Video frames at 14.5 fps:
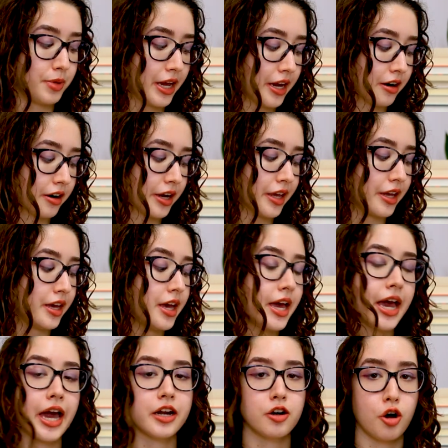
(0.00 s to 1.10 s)
Perry
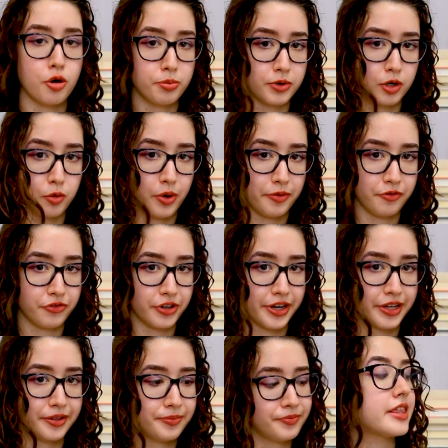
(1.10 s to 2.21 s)
and Oprah Winfrey.